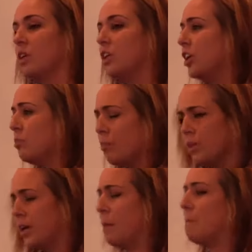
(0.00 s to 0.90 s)
Look at,
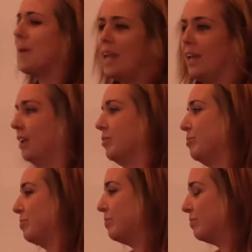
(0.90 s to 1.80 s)
look at Manning.
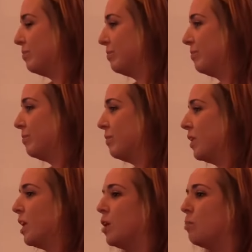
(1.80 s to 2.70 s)

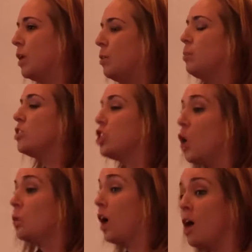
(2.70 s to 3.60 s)
People
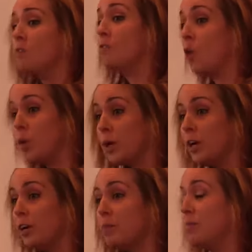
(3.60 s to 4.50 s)
don't come
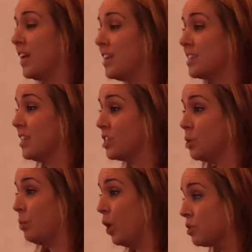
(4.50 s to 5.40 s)
forward because these
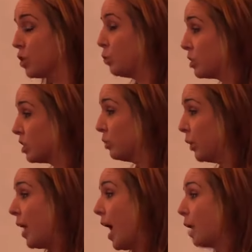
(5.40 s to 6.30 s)
supposed
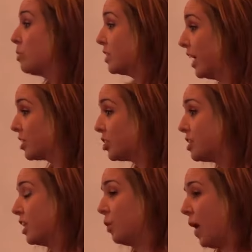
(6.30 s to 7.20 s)
Whistleblower Act
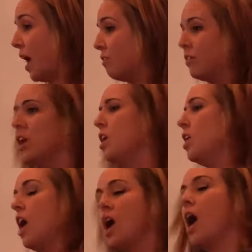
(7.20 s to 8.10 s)
protections that you have
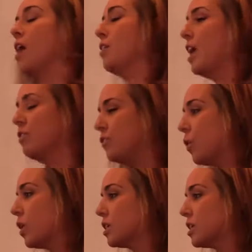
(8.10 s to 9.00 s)
are not
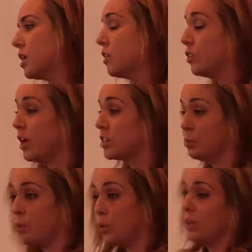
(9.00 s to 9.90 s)
enforced, they're not
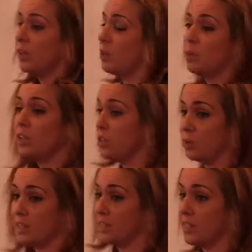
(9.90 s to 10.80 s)
supported, and they really
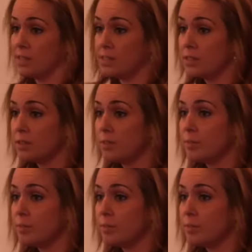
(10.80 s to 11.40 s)
don't exist.